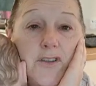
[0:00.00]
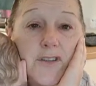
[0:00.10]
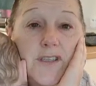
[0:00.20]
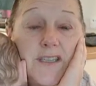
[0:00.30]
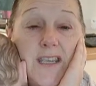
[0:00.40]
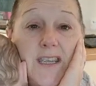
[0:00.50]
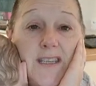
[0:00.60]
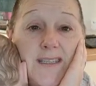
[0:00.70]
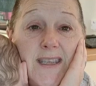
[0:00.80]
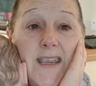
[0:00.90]
just a
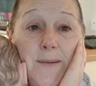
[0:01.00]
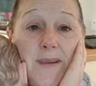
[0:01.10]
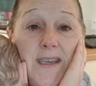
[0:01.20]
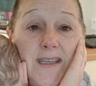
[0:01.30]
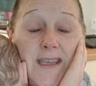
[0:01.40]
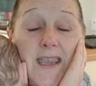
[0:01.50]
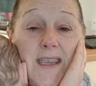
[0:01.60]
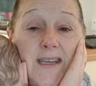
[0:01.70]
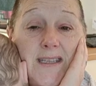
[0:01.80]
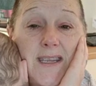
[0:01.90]
day, samey
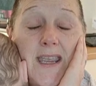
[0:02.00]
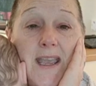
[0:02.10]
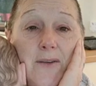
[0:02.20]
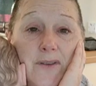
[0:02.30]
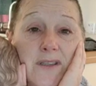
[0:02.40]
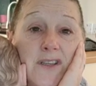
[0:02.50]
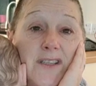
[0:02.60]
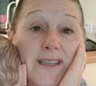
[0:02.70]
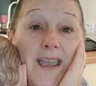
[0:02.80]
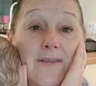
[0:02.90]
day in, day out. It's
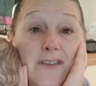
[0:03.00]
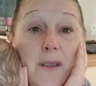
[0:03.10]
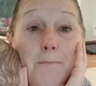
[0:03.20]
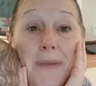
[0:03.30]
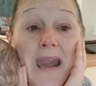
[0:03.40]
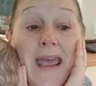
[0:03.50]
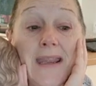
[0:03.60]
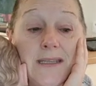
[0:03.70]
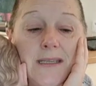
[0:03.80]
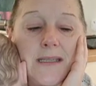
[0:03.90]
nice to have some
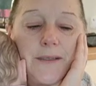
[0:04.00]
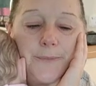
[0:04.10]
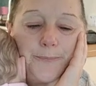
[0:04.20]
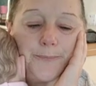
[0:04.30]
plans.